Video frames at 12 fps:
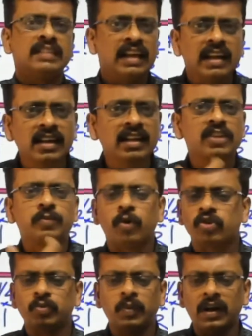early as
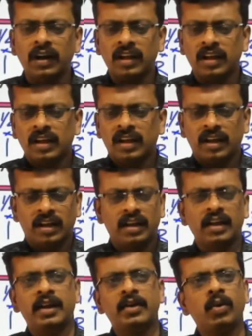possible.
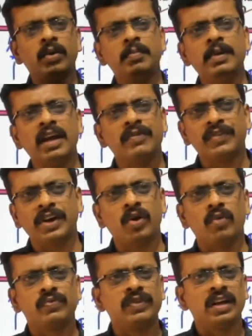Don't be afraid
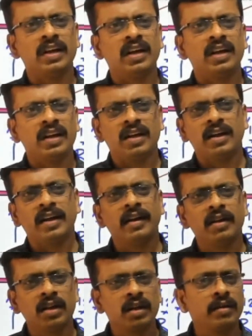of the
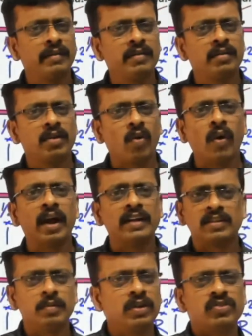wrong
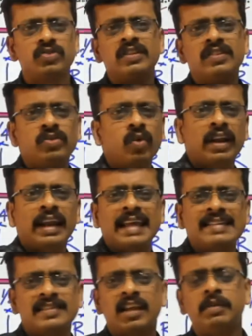answer, because this is not an
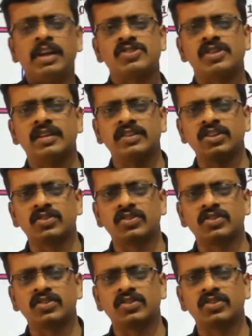examination.